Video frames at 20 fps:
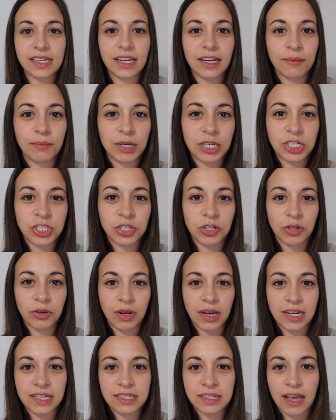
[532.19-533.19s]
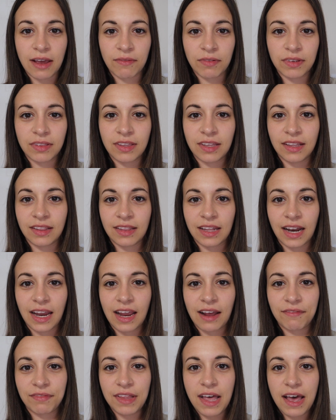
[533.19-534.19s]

And I'm gonna show you guys everything that I have